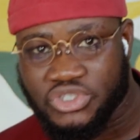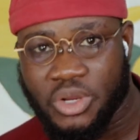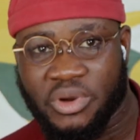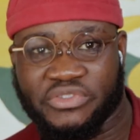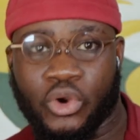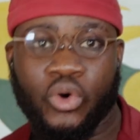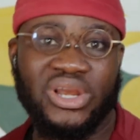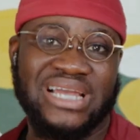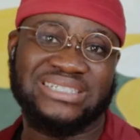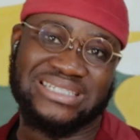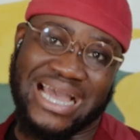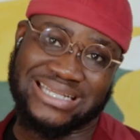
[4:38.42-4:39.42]
to some of the
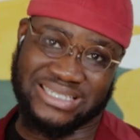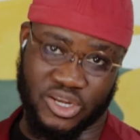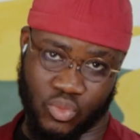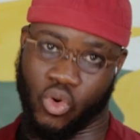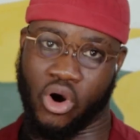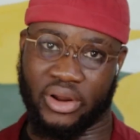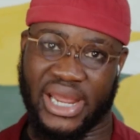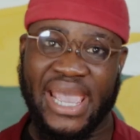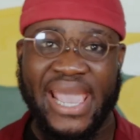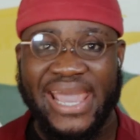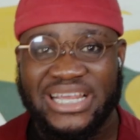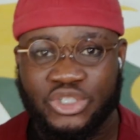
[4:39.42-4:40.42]
holiest sites in the world.
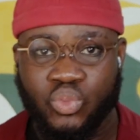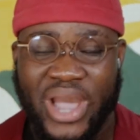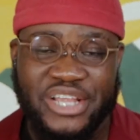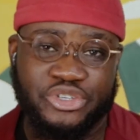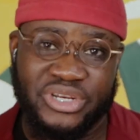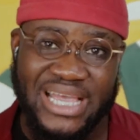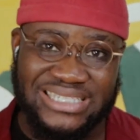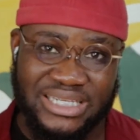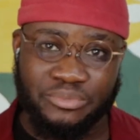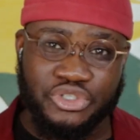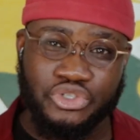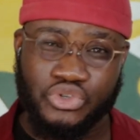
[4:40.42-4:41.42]
It is where
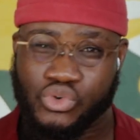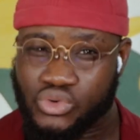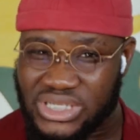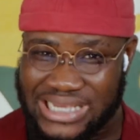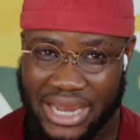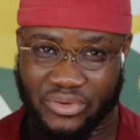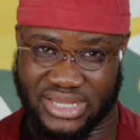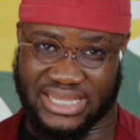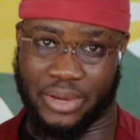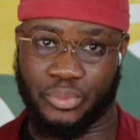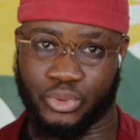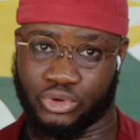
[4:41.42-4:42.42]
Judaism's 2
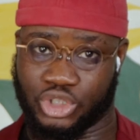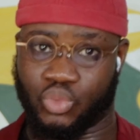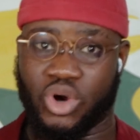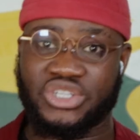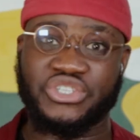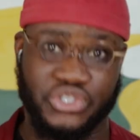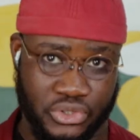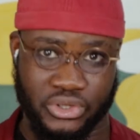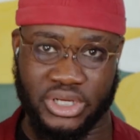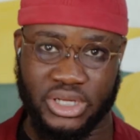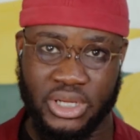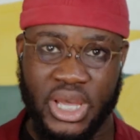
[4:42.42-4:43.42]
sacred temples once
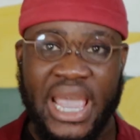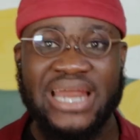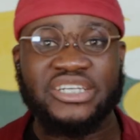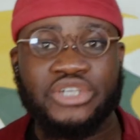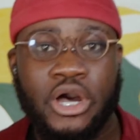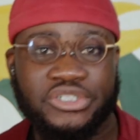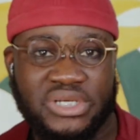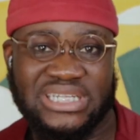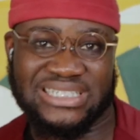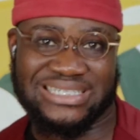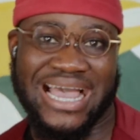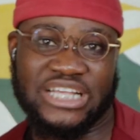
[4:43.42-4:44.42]
stood. It is
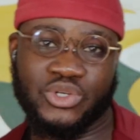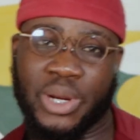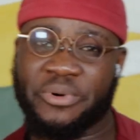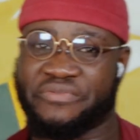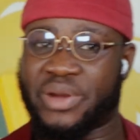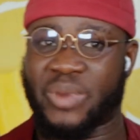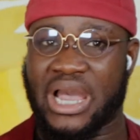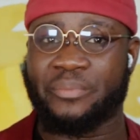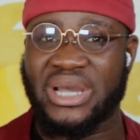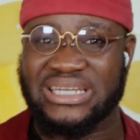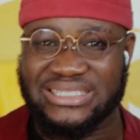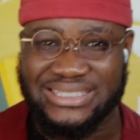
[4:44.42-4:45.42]
also the site where Prophet
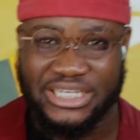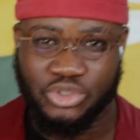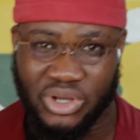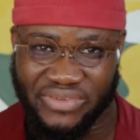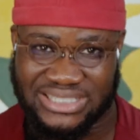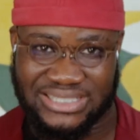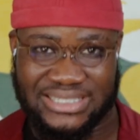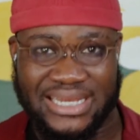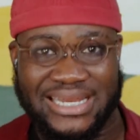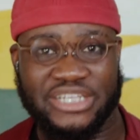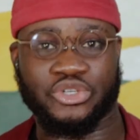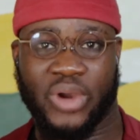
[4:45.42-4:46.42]
Muhammad is said to have
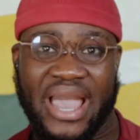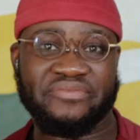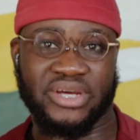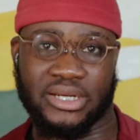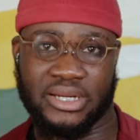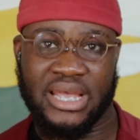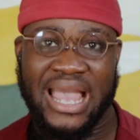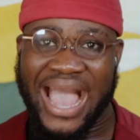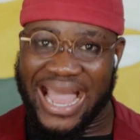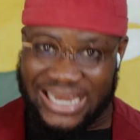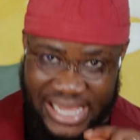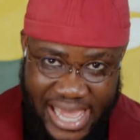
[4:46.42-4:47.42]
ascended to heaven.
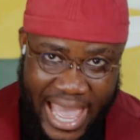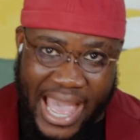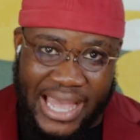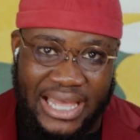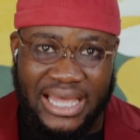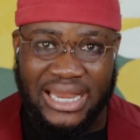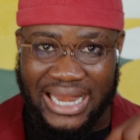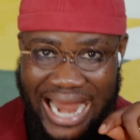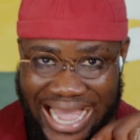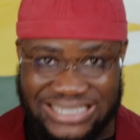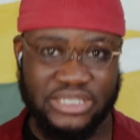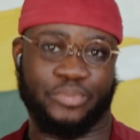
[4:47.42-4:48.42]
And here
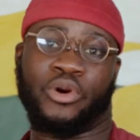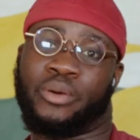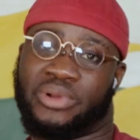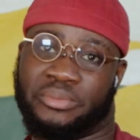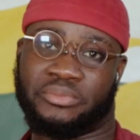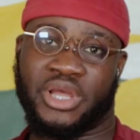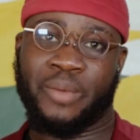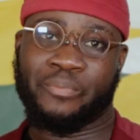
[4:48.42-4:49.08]
lies the problem,